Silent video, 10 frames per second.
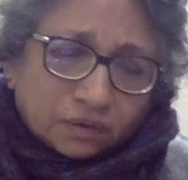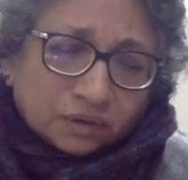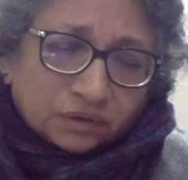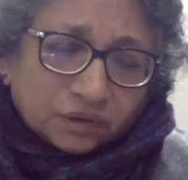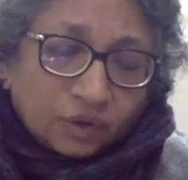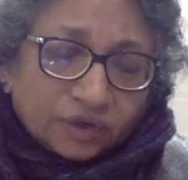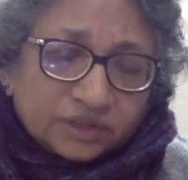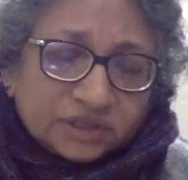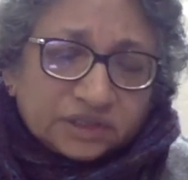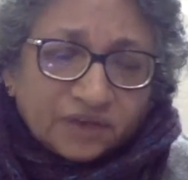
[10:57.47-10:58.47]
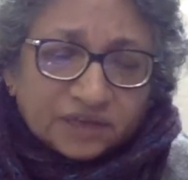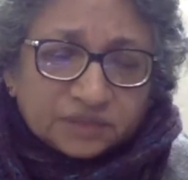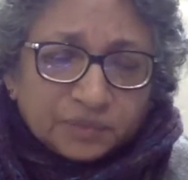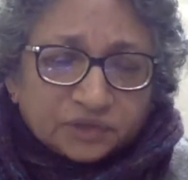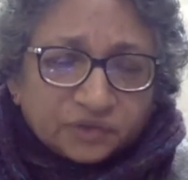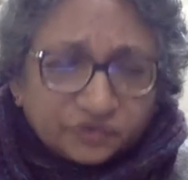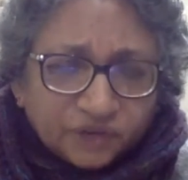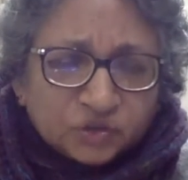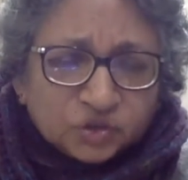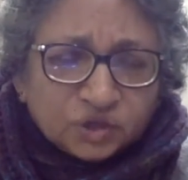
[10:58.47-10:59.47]
the qualitative aspect of
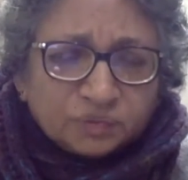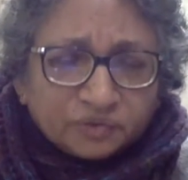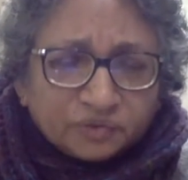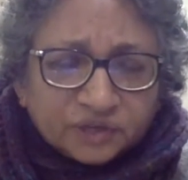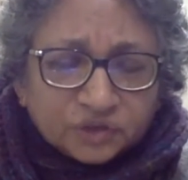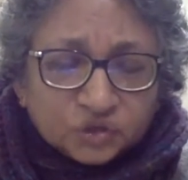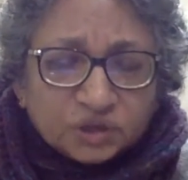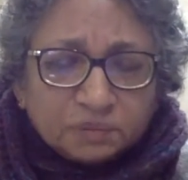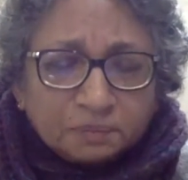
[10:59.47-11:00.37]
friendship, of kinship,